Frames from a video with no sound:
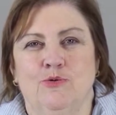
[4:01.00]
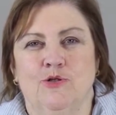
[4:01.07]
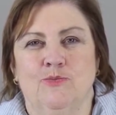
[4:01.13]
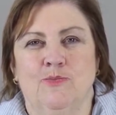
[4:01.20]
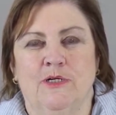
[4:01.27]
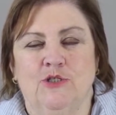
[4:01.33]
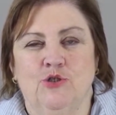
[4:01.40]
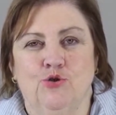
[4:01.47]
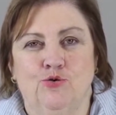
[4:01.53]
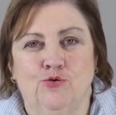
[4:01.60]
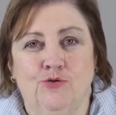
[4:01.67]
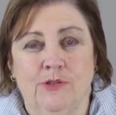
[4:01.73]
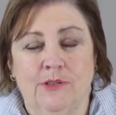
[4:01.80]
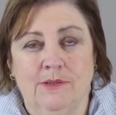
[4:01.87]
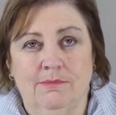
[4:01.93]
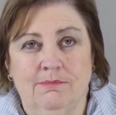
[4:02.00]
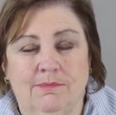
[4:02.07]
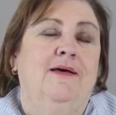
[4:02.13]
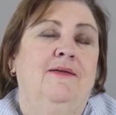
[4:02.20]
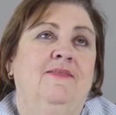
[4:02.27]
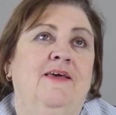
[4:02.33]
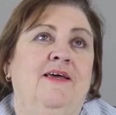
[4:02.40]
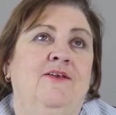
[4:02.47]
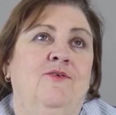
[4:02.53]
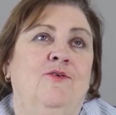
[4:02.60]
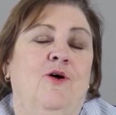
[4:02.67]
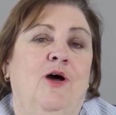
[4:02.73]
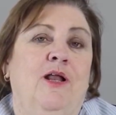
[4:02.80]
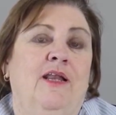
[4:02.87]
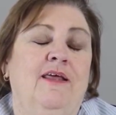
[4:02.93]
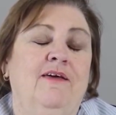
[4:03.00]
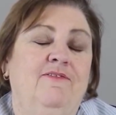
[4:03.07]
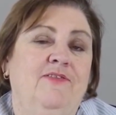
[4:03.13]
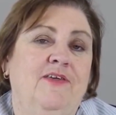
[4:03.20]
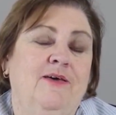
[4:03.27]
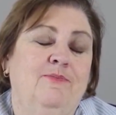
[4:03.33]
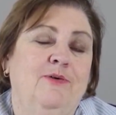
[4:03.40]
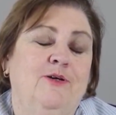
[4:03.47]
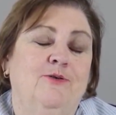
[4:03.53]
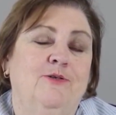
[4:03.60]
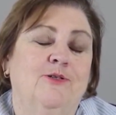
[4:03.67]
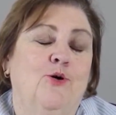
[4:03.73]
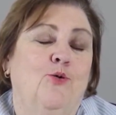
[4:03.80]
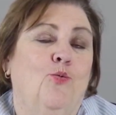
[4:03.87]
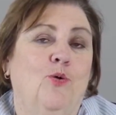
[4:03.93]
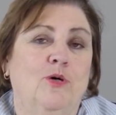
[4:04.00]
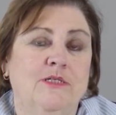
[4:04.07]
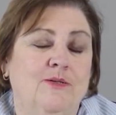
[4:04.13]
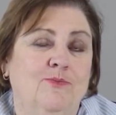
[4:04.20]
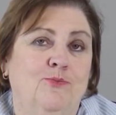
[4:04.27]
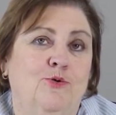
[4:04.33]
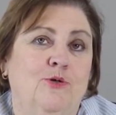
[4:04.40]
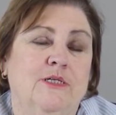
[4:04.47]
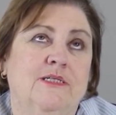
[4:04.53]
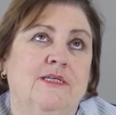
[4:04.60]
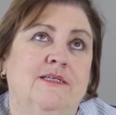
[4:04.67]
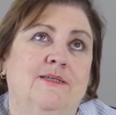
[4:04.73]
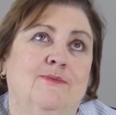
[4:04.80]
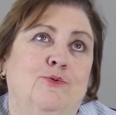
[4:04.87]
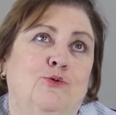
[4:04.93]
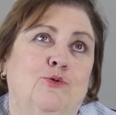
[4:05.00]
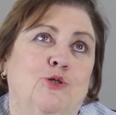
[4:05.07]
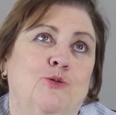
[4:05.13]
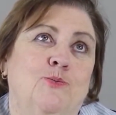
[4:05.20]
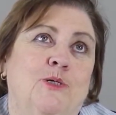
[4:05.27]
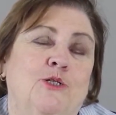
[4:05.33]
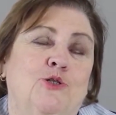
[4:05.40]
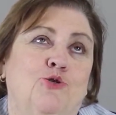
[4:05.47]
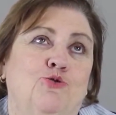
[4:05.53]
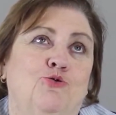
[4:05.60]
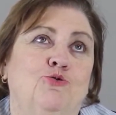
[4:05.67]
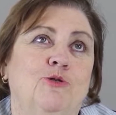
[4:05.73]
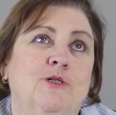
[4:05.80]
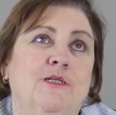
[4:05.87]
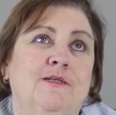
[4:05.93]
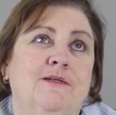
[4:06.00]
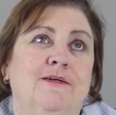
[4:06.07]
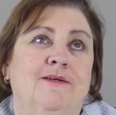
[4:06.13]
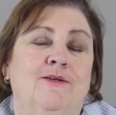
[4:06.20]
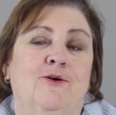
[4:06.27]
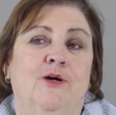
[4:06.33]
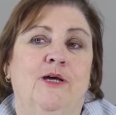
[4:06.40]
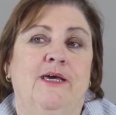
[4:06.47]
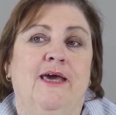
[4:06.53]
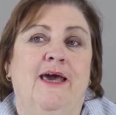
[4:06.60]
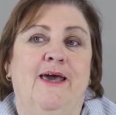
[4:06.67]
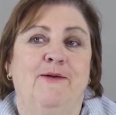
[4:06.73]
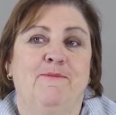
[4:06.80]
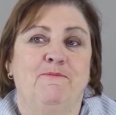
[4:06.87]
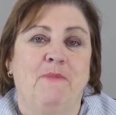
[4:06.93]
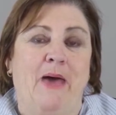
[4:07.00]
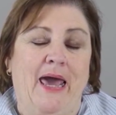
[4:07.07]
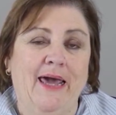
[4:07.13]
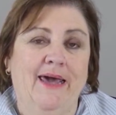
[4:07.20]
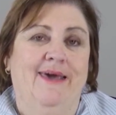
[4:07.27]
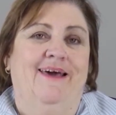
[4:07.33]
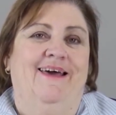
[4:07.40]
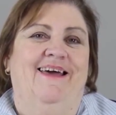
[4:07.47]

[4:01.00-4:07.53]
to my children. And then I left there because I wasn't more accessible to my children, and I came back.